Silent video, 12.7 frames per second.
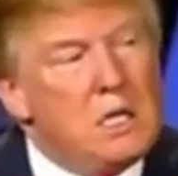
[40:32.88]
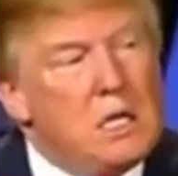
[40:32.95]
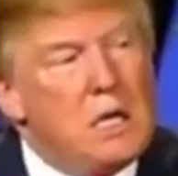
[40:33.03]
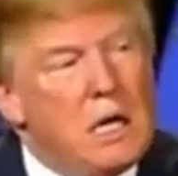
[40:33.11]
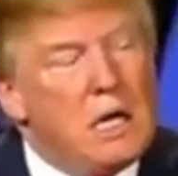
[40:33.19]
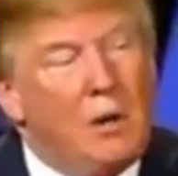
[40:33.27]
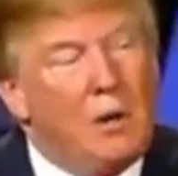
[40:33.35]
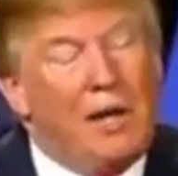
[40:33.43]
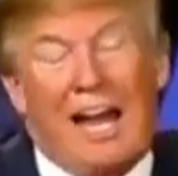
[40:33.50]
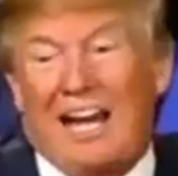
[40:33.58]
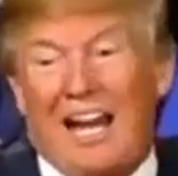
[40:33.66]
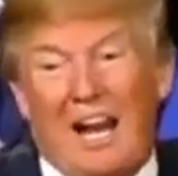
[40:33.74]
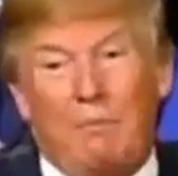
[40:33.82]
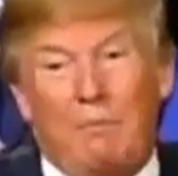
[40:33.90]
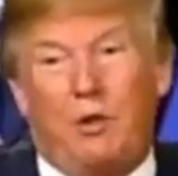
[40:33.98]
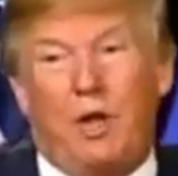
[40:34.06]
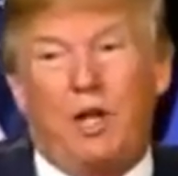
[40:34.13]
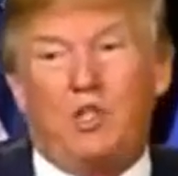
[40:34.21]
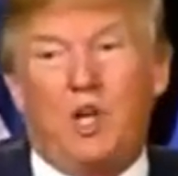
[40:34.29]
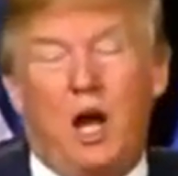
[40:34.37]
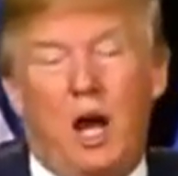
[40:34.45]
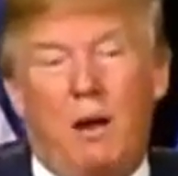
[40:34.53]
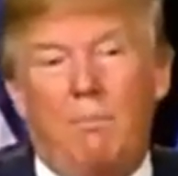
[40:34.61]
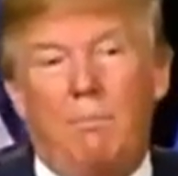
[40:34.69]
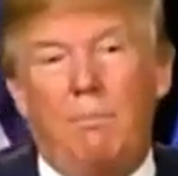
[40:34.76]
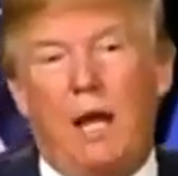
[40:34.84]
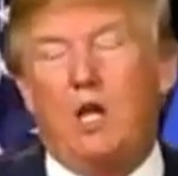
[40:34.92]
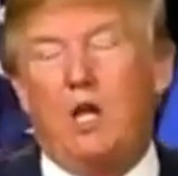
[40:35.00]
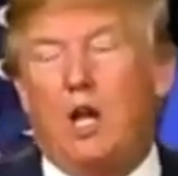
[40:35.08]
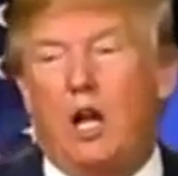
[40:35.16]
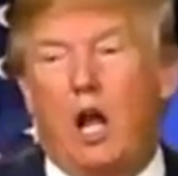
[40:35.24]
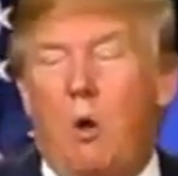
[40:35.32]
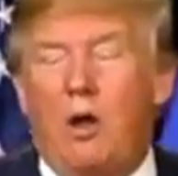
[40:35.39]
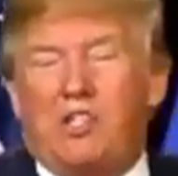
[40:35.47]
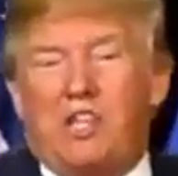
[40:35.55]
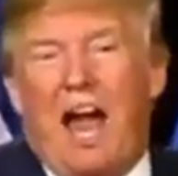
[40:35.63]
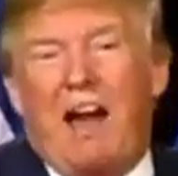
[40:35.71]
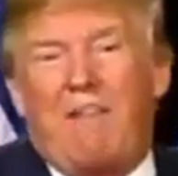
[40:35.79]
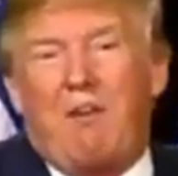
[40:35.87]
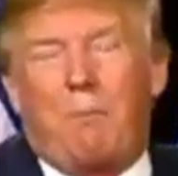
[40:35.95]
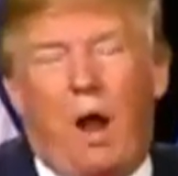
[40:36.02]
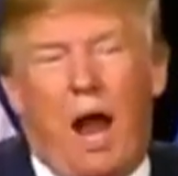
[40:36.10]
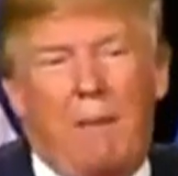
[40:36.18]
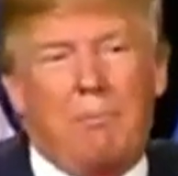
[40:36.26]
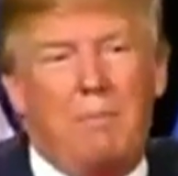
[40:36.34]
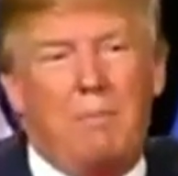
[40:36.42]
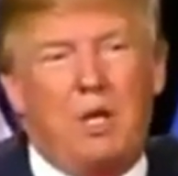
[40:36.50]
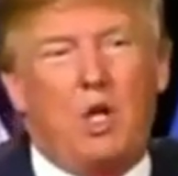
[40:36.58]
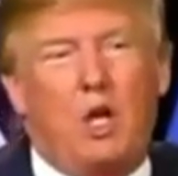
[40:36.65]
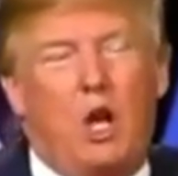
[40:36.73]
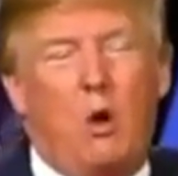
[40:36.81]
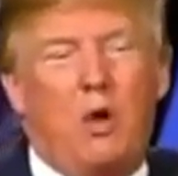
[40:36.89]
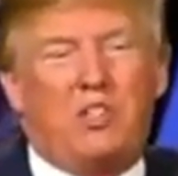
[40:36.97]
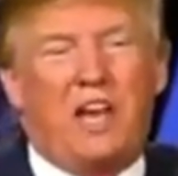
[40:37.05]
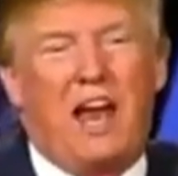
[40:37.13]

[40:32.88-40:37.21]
We got to let them do their job. And you'll always have a problem, and you'll always have